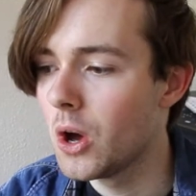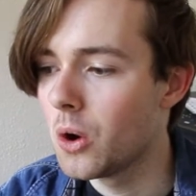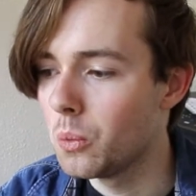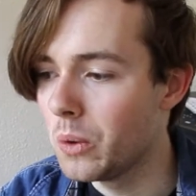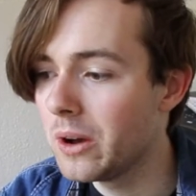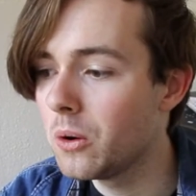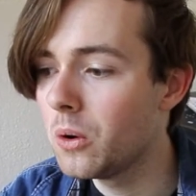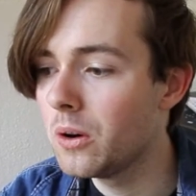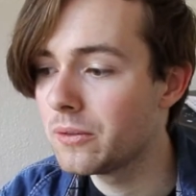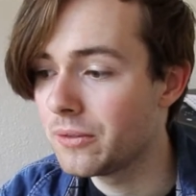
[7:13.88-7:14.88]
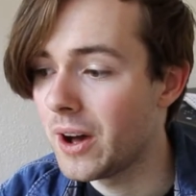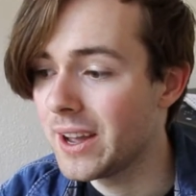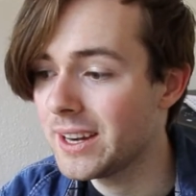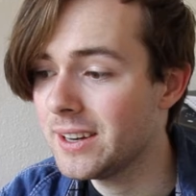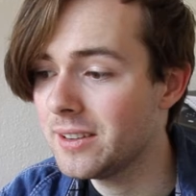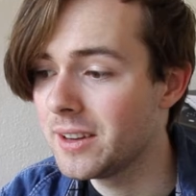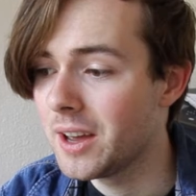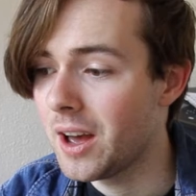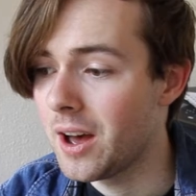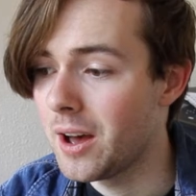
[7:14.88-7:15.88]
will find
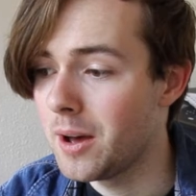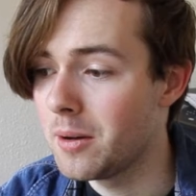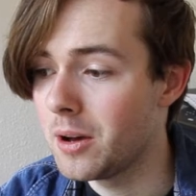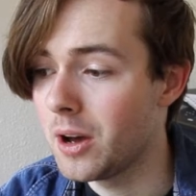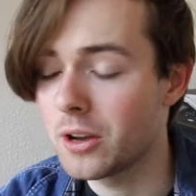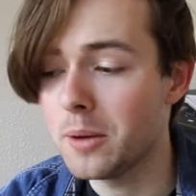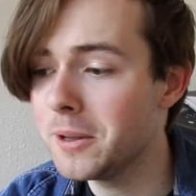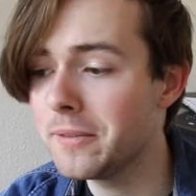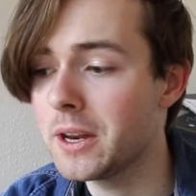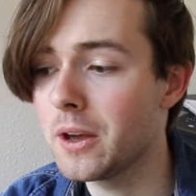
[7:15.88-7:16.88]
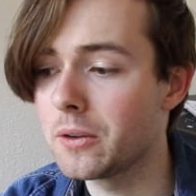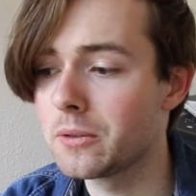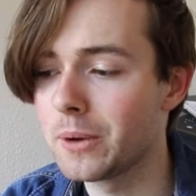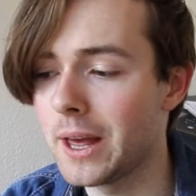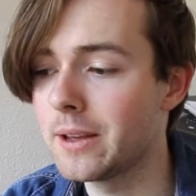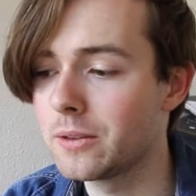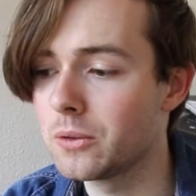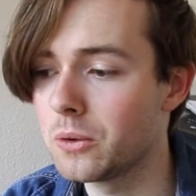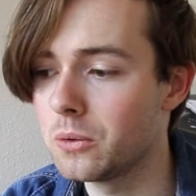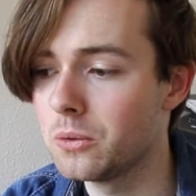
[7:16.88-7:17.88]
a couple of videos related
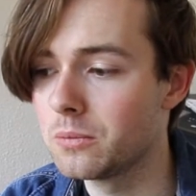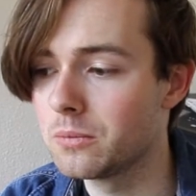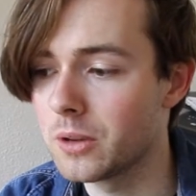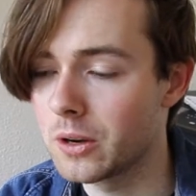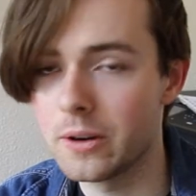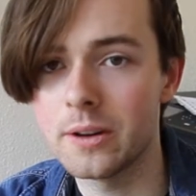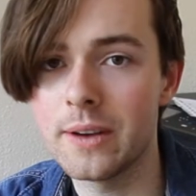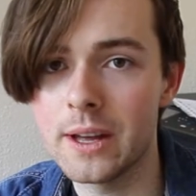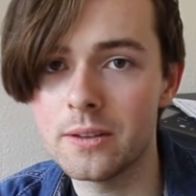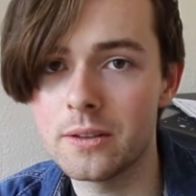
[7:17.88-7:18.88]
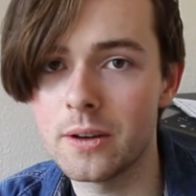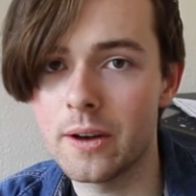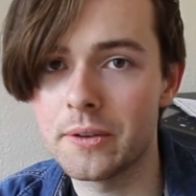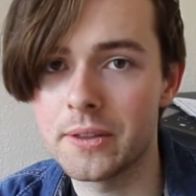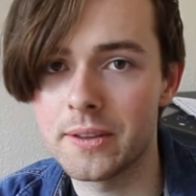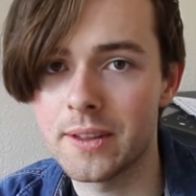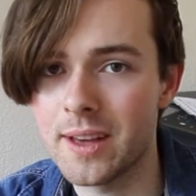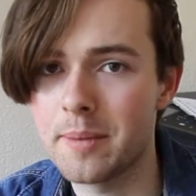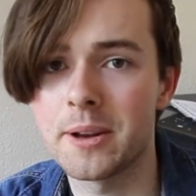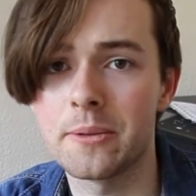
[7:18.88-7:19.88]
to the current events, you know, everything that's
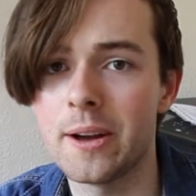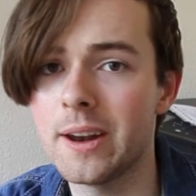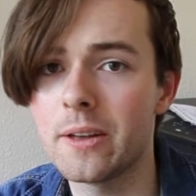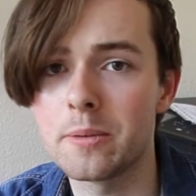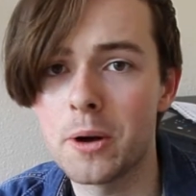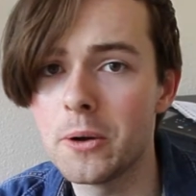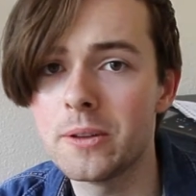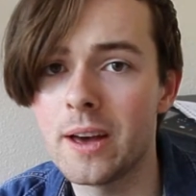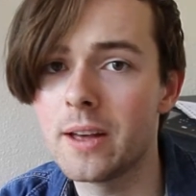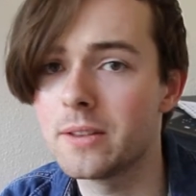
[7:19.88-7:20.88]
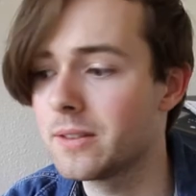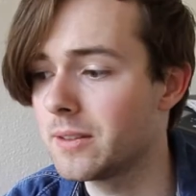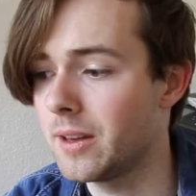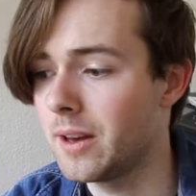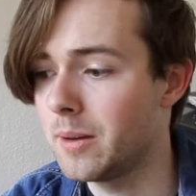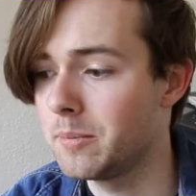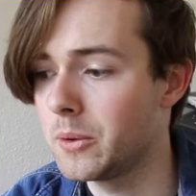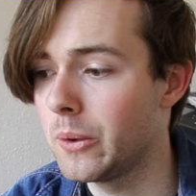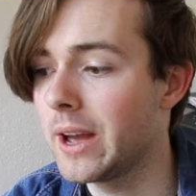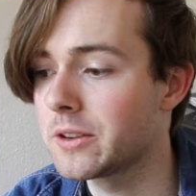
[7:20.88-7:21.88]
happening right now, the protests,
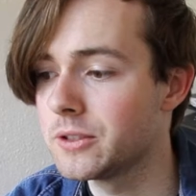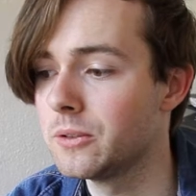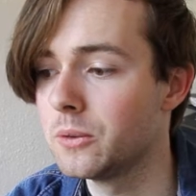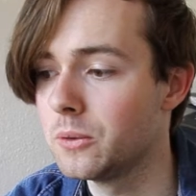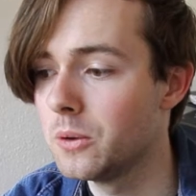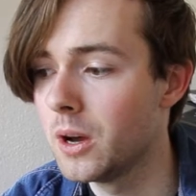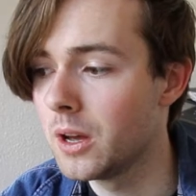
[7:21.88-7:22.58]
the reaction to